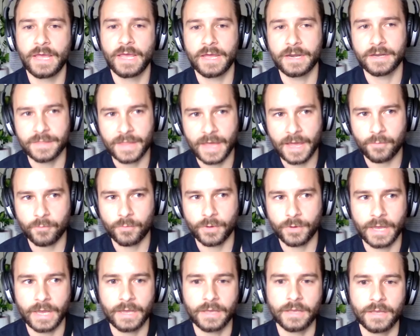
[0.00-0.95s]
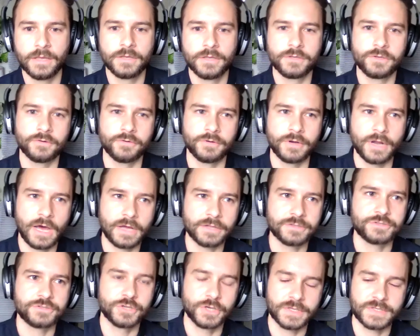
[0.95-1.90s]
And in that way, you're
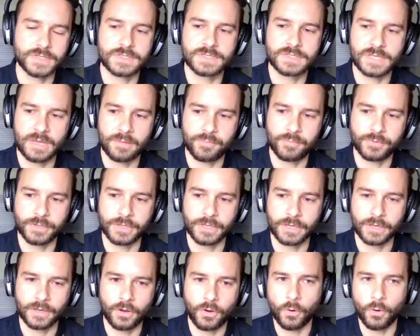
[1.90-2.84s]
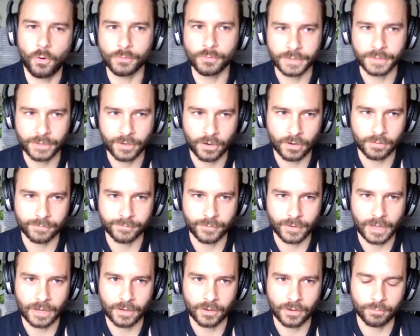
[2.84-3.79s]
not just sampling only
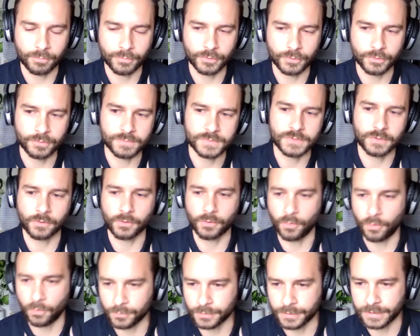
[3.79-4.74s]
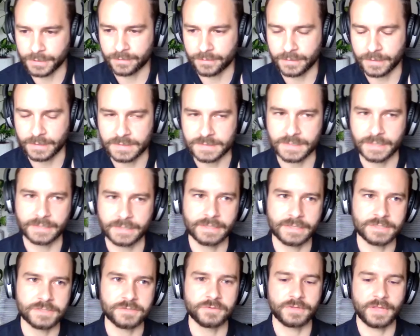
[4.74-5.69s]
harmful algal blooms or only things like
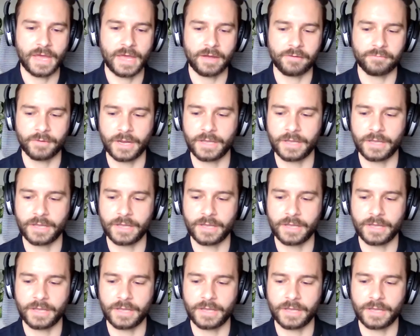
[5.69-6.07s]
this or that,